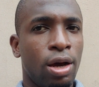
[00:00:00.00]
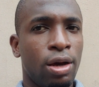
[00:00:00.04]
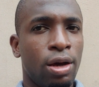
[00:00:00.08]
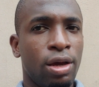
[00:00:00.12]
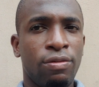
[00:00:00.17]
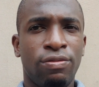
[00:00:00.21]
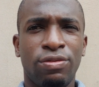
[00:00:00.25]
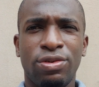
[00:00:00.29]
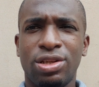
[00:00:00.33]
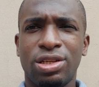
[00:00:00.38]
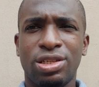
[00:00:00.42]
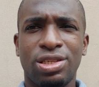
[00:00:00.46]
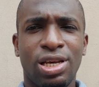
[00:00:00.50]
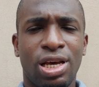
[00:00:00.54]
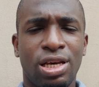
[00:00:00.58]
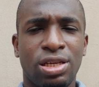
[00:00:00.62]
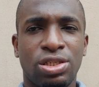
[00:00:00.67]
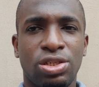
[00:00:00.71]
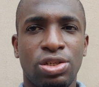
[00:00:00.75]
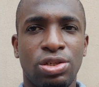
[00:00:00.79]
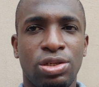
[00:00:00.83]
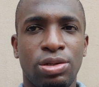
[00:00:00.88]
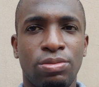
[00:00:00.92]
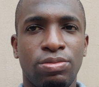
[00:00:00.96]
Even the
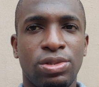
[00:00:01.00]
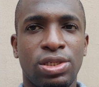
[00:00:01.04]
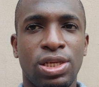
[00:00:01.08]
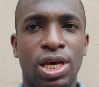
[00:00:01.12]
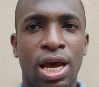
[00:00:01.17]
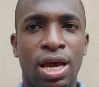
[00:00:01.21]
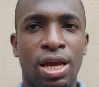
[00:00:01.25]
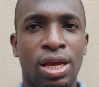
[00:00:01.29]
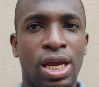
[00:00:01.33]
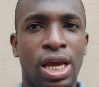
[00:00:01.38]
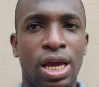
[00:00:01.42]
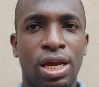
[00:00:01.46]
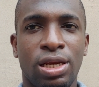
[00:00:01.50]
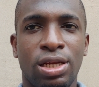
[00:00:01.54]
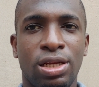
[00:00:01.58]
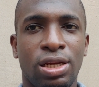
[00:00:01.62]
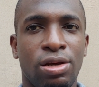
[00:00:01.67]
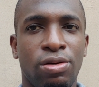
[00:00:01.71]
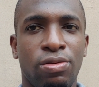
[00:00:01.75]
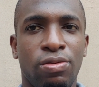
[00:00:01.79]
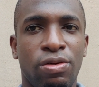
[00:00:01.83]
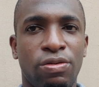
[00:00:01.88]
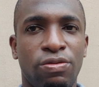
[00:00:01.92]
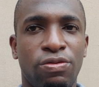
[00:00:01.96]
Tansujim Tiny, I did
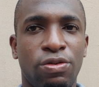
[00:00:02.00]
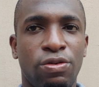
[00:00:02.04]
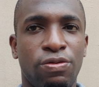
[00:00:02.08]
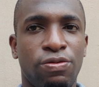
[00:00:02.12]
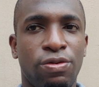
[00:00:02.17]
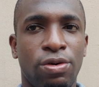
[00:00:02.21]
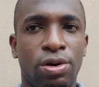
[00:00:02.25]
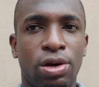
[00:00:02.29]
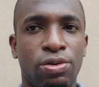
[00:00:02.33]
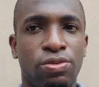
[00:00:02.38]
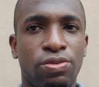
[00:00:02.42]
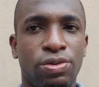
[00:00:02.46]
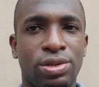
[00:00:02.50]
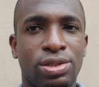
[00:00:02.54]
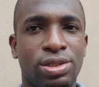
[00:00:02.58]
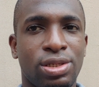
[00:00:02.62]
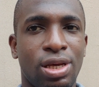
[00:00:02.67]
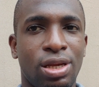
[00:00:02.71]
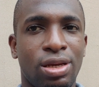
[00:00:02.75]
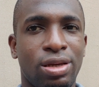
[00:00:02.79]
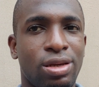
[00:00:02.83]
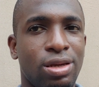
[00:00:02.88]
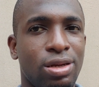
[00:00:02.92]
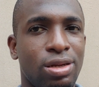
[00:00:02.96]
a review for it
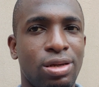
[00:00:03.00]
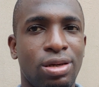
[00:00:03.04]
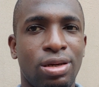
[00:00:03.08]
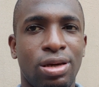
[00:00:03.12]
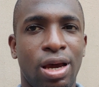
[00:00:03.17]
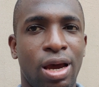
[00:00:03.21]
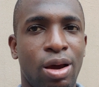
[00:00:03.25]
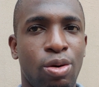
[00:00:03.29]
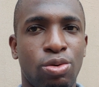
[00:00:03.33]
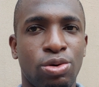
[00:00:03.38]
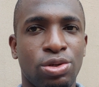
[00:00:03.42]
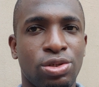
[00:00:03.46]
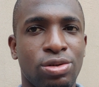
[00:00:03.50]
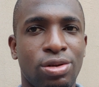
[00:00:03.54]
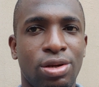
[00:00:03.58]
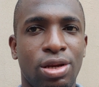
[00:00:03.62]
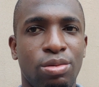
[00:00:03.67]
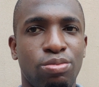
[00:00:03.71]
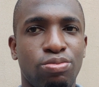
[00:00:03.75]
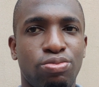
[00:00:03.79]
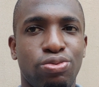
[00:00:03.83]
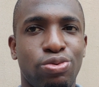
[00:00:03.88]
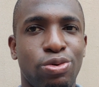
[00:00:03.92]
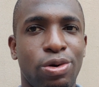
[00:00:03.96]
recently. I wasn't
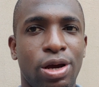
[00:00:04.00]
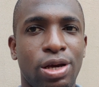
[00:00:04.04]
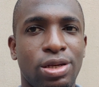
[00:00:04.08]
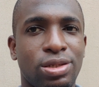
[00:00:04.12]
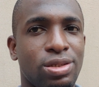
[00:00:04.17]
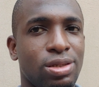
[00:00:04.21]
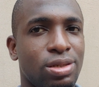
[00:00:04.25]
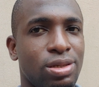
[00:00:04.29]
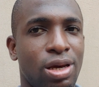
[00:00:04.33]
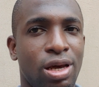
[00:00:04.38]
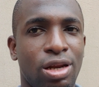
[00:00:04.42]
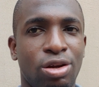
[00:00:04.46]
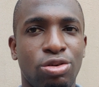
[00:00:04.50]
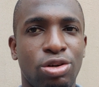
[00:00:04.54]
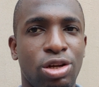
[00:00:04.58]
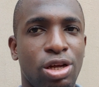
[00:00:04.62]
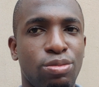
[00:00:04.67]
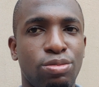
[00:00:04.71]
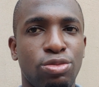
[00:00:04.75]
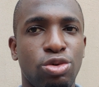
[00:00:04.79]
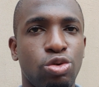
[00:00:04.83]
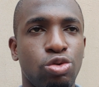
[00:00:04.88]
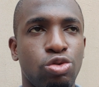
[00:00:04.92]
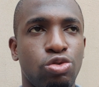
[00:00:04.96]
impressed. Another
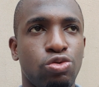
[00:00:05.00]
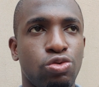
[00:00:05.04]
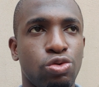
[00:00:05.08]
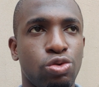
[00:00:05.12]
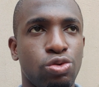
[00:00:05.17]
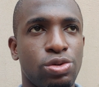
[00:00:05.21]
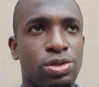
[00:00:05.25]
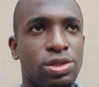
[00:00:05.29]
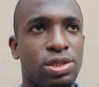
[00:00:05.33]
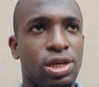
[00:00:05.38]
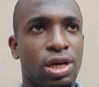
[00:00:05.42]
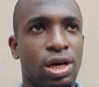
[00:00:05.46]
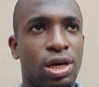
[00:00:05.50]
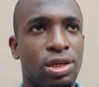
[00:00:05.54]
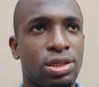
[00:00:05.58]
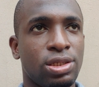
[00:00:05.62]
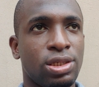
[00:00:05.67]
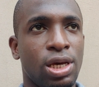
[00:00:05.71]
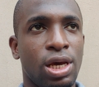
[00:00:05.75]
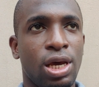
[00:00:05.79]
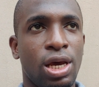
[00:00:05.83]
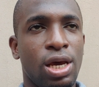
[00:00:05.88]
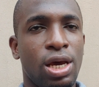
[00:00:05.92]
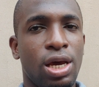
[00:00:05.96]
neutral set.
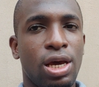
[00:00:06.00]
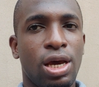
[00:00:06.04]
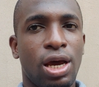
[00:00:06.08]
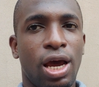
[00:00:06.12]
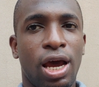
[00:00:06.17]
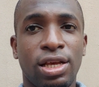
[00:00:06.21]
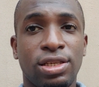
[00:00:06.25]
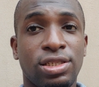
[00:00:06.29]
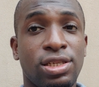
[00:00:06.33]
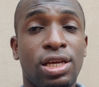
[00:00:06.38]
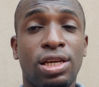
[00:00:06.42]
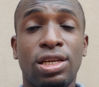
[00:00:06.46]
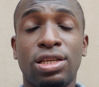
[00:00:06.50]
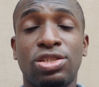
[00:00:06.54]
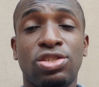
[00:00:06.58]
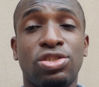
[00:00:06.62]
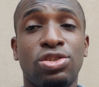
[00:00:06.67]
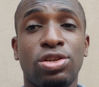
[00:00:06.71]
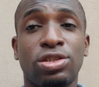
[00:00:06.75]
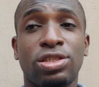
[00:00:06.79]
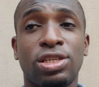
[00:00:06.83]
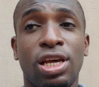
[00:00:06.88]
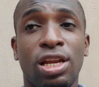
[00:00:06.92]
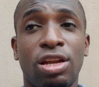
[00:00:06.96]
I said it's
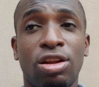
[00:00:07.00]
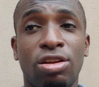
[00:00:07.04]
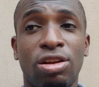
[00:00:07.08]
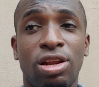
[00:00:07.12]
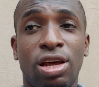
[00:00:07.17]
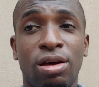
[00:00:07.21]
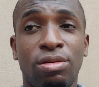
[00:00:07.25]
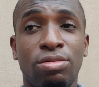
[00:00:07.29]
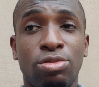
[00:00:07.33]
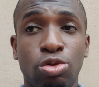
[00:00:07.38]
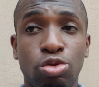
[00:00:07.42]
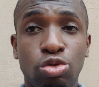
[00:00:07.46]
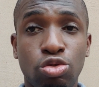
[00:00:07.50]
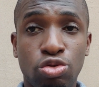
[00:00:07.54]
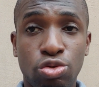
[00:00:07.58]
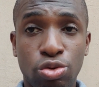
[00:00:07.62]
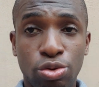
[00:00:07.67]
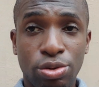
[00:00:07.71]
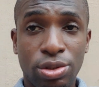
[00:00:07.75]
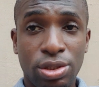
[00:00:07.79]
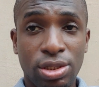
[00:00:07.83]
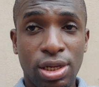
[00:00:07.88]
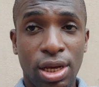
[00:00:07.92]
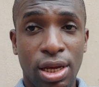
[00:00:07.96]
just another
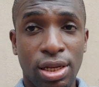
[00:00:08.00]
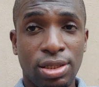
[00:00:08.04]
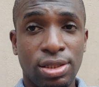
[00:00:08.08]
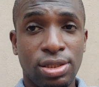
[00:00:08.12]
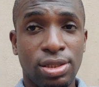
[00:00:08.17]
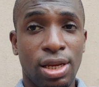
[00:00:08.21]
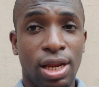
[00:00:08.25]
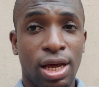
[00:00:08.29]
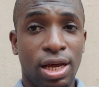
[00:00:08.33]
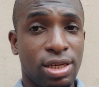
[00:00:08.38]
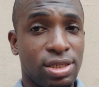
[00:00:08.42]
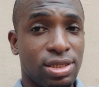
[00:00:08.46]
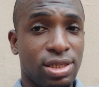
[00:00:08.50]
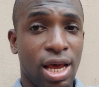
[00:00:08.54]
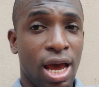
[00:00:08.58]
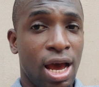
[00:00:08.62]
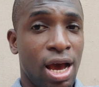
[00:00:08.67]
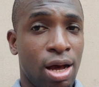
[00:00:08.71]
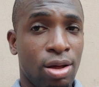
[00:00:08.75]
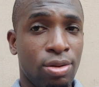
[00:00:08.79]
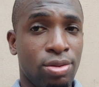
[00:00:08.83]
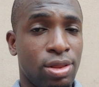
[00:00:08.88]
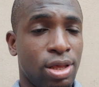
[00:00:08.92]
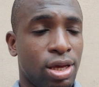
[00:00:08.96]
neutral set that's
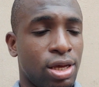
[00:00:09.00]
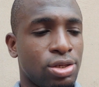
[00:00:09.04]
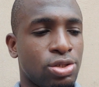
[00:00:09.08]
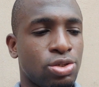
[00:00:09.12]
out there.